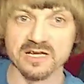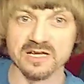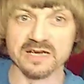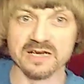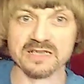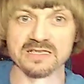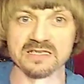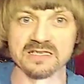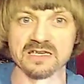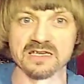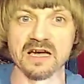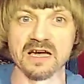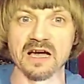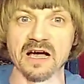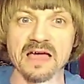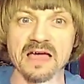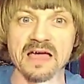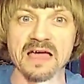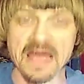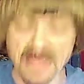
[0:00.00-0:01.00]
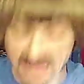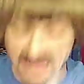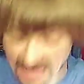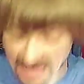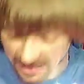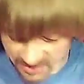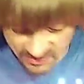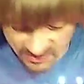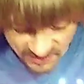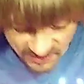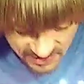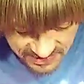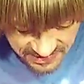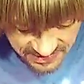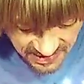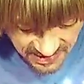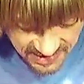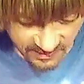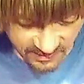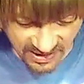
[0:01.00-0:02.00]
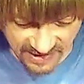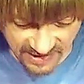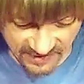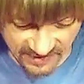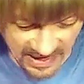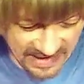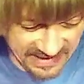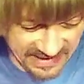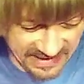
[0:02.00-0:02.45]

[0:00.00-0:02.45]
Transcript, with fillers: lights? Yeah. I was really excited when I had